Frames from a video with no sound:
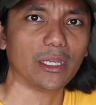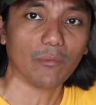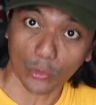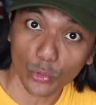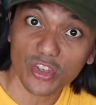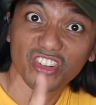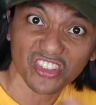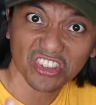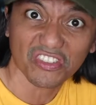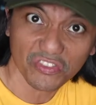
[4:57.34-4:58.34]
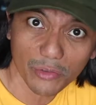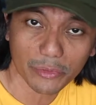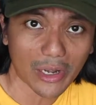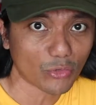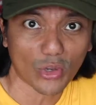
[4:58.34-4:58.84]
it. Although he says he
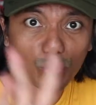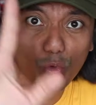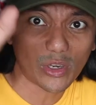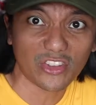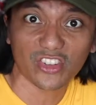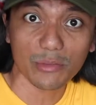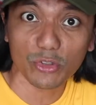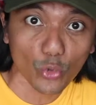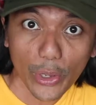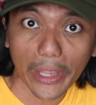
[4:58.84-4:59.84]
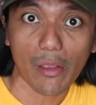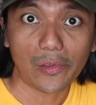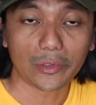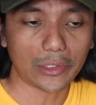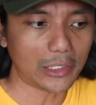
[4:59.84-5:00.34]
confirmed it, so I don't know what his team is doing,
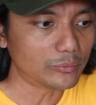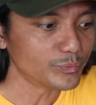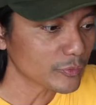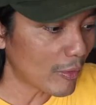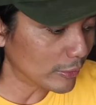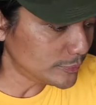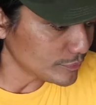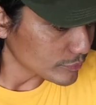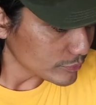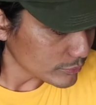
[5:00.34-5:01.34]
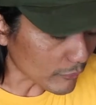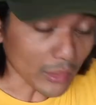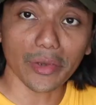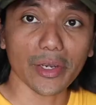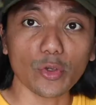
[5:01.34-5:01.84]
right?
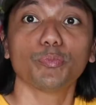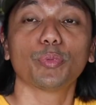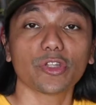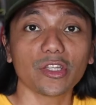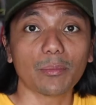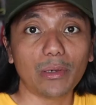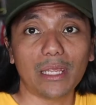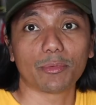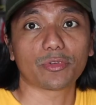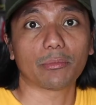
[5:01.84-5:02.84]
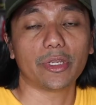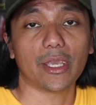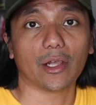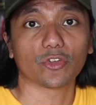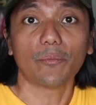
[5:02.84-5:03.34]
And now he's putting the blame on somebody
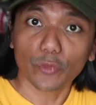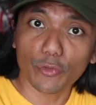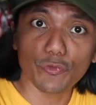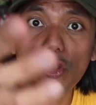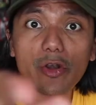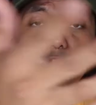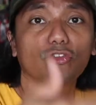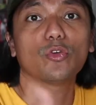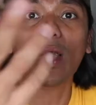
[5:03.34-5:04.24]
else. So if you're not sure,